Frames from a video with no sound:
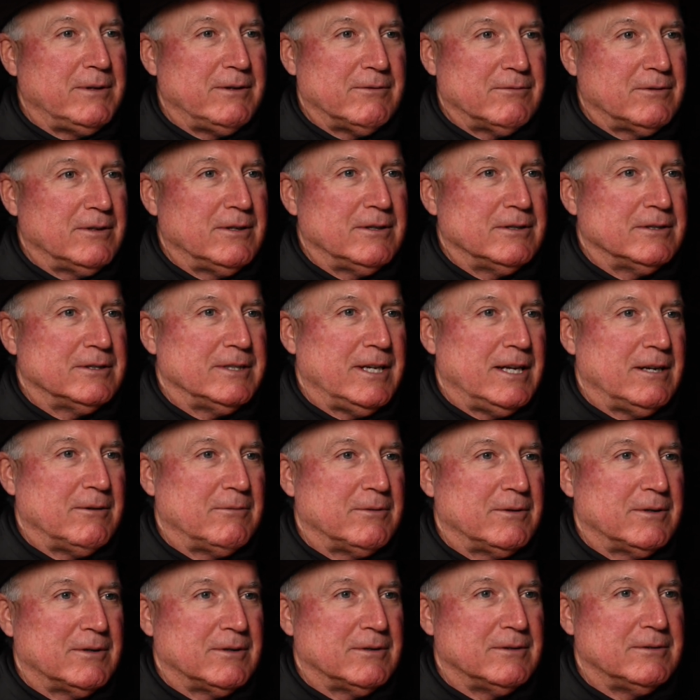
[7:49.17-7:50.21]
in front of the saddle
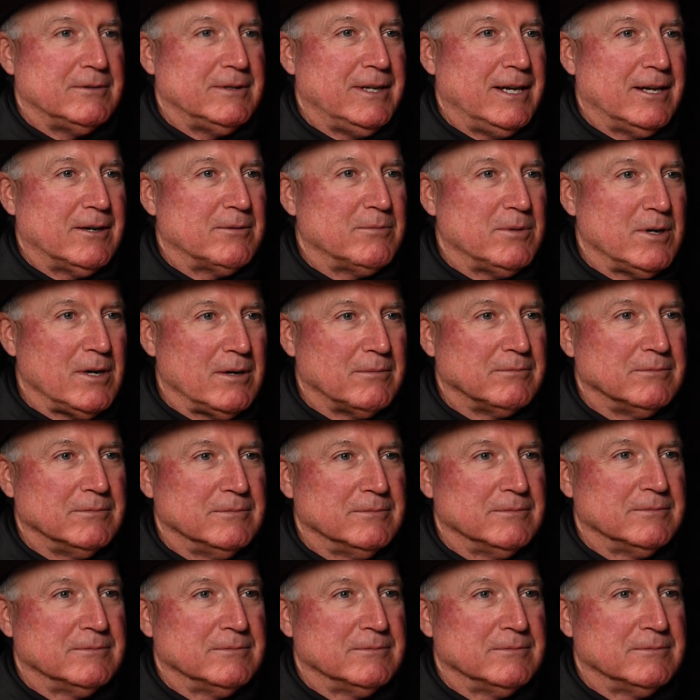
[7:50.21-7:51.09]
with their dad or mom.